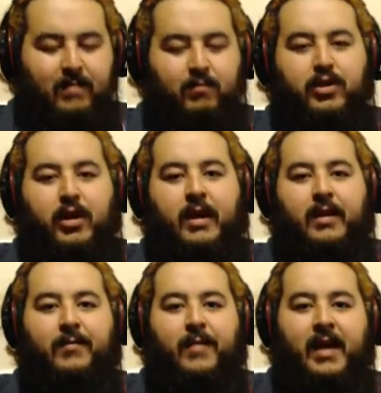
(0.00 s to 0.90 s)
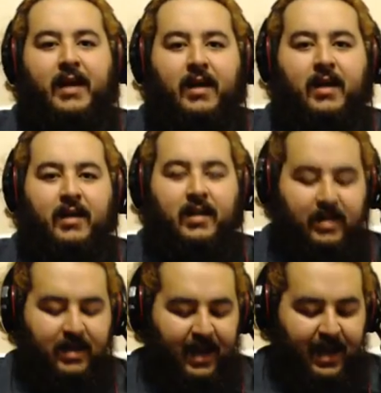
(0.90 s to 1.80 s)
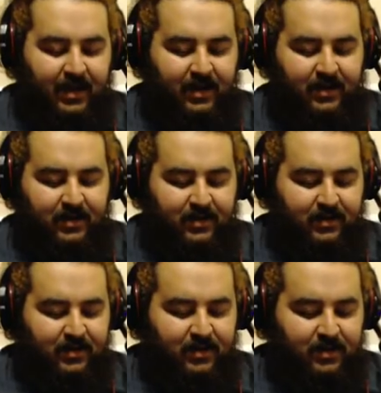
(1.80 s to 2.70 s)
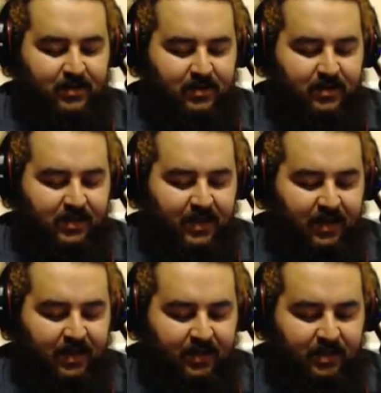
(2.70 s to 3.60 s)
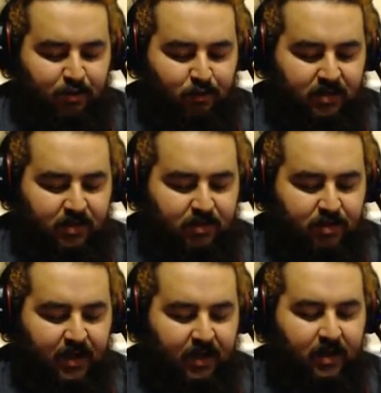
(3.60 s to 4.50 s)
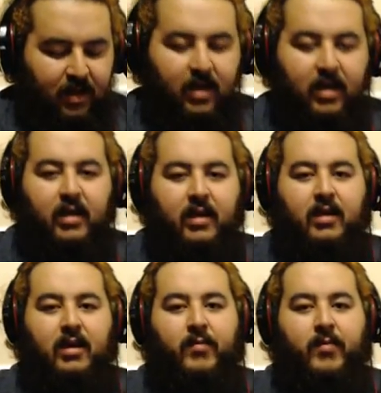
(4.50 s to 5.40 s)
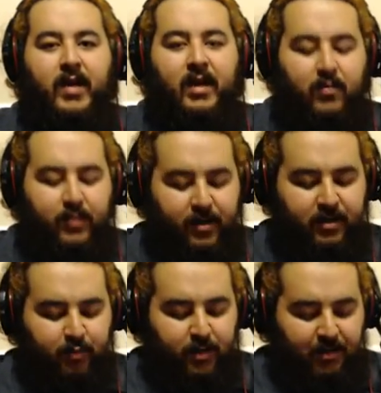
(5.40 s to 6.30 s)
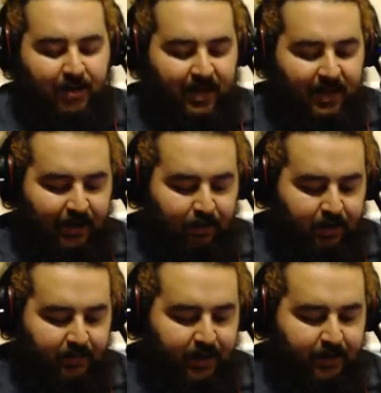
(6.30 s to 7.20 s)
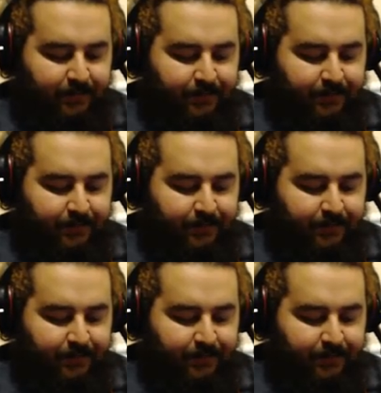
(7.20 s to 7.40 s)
Sorry, my cat decided that she wants to try to come and make an appearance, but I'm not letting her up here.